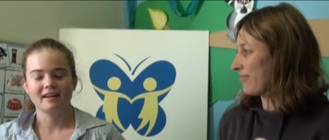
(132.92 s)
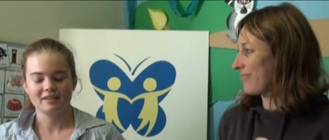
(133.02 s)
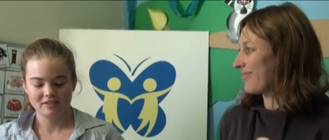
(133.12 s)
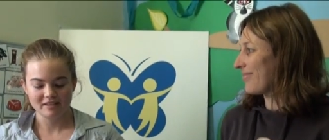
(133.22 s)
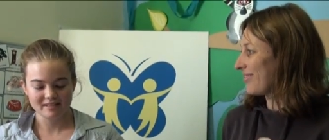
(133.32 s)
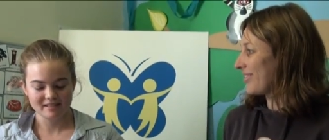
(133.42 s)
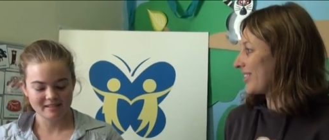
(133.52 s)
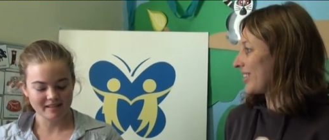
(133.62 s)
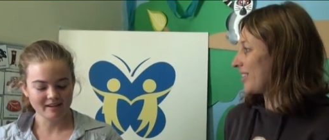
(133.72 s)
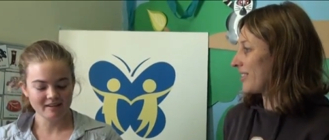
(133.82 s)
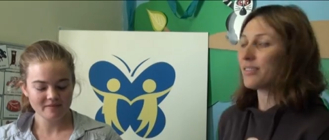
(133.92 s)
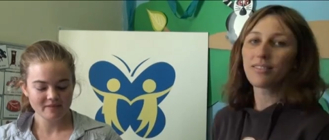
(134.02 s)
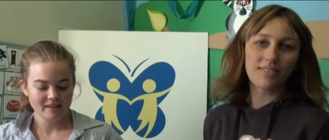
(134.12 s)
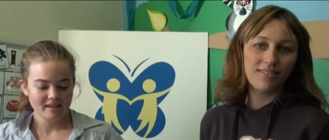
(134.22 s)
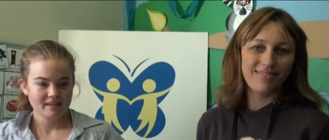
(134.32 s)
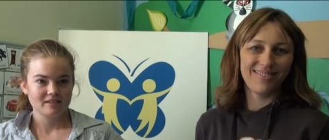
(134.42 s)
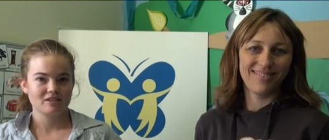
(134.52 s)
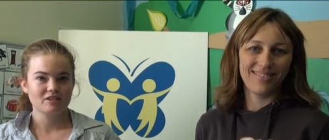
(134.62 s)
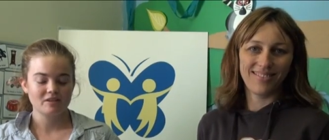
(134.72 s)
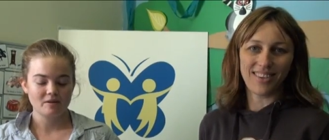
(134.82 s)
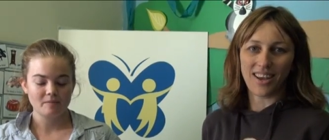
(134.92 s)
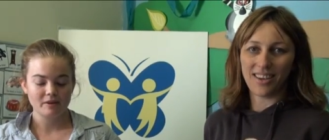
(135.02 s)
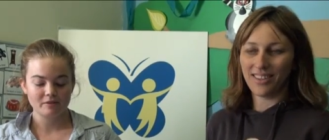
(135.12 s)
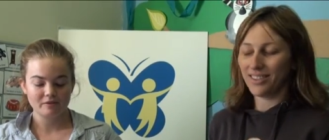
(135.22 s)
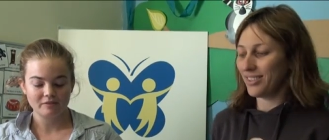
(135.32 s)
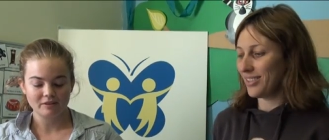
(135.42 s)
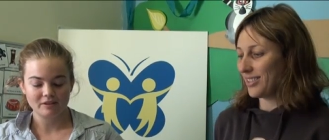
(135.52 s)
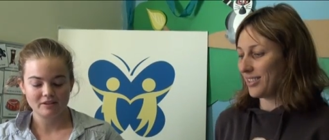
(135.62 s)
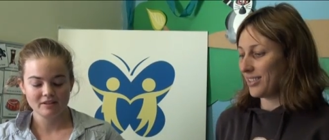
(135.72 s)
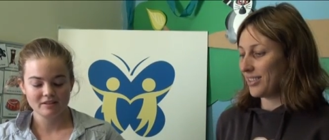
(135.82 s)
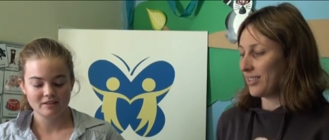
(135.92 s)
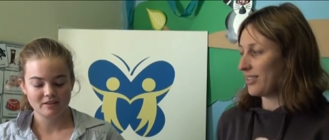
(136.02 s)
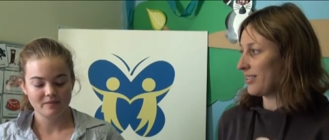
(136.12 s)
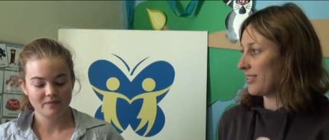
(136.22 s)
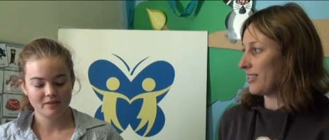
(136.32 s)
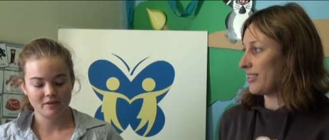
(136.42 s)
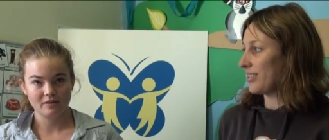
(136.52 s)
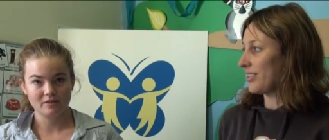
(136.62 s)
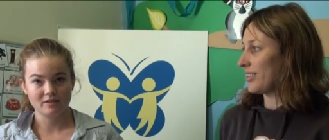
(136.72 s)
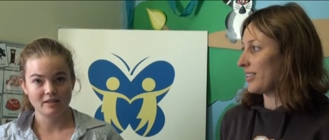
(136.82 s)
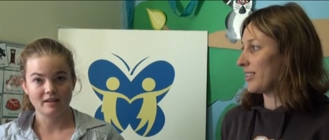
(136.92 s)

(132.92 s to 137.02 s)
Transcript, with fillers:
Speaker 1: so this is Sarah. She's a mother of Lucas, who's